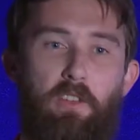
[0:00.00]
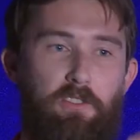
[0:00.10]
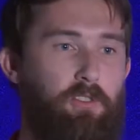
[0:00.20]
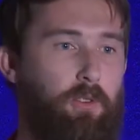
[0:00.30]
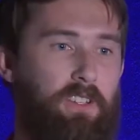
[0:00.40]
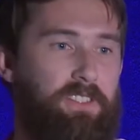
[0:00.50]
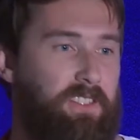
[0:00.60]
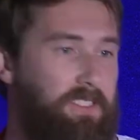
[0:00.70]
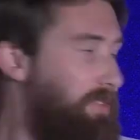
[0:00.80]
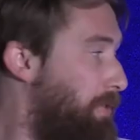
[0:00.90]
you're
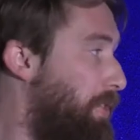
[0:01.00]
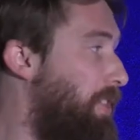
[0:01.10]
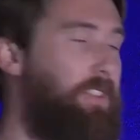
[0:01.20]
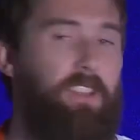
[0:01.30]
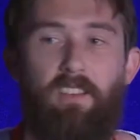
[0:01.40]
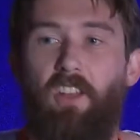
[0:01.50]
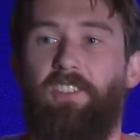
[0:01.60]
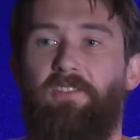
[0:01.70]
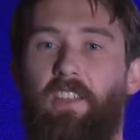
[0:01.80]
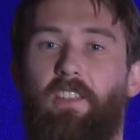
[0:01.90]
listening for an event,
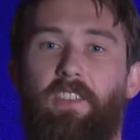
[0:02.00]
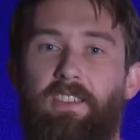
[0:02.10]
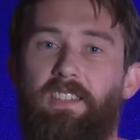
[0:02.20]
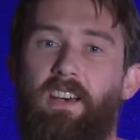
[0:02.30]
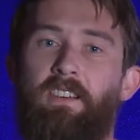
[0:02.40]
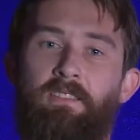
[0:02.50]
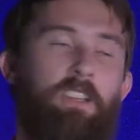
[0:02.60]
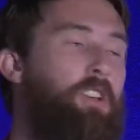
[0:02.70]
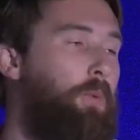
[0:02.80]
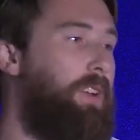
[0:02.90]
lots of other things are.
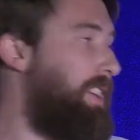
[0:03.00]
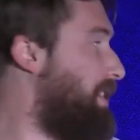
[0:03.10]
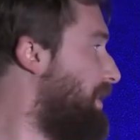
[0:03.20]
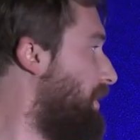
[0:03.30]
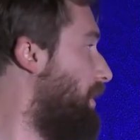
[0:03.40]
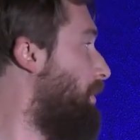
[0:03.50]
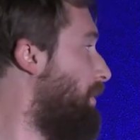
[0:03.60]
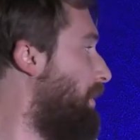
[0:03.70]
When it gets to you